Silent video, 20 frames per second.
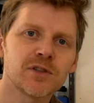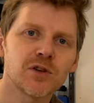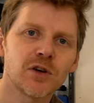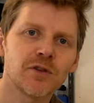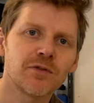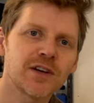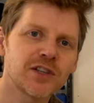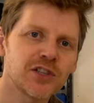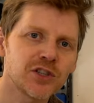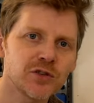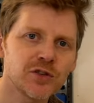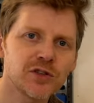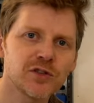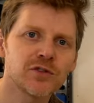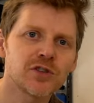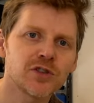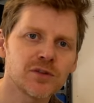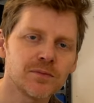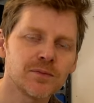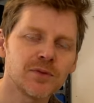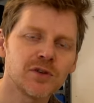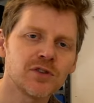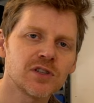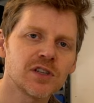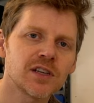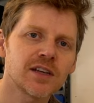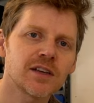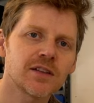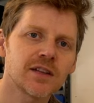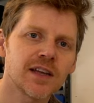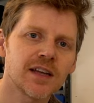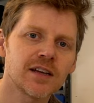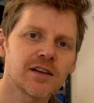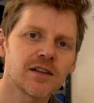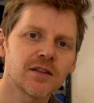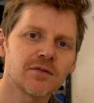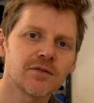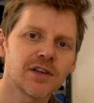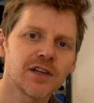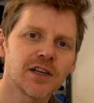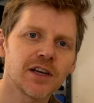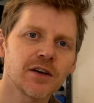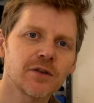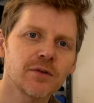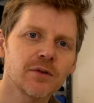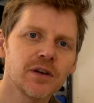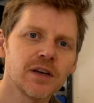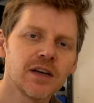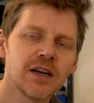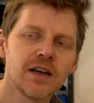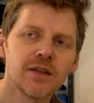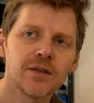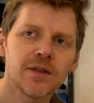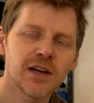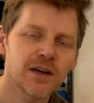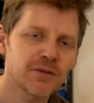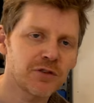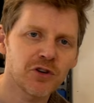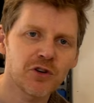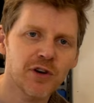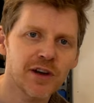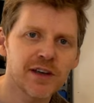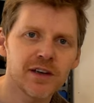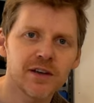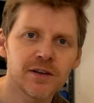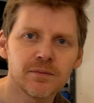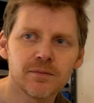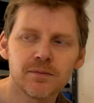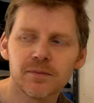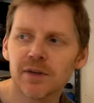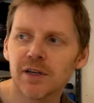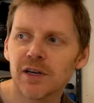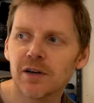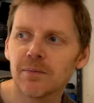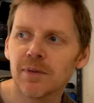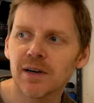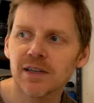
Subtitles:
So if I do use some music at the end of the video that I've created, you know,